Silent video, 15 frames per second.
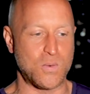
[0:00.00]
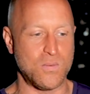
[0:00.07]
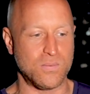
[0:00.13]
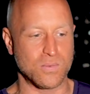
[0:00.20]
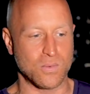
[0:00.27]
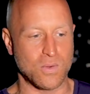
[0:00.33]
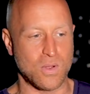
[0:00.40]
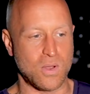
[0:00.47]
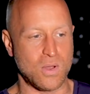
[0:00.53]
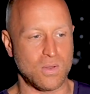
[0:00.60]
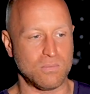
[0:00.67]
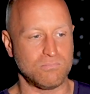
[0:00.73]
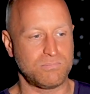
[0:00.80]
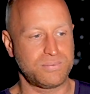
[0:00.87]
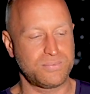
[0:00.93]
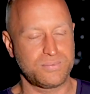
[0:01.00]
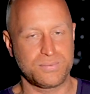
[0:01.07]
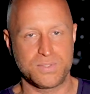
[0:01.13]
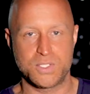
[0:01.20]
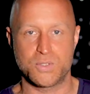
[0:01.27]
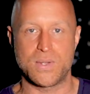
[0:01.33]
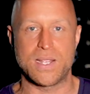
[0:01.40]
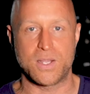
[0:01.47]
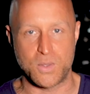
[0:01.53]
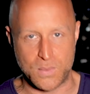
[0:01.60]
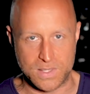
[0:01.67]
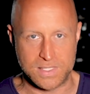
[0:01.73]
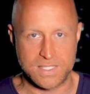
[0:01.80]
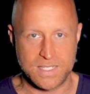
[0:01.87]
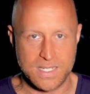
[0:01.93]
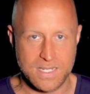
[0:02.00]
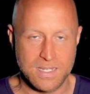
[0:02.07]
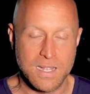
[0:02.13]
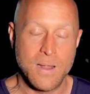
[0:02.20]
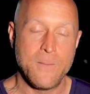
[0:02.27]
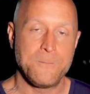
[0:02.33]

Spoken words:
overall tranquility,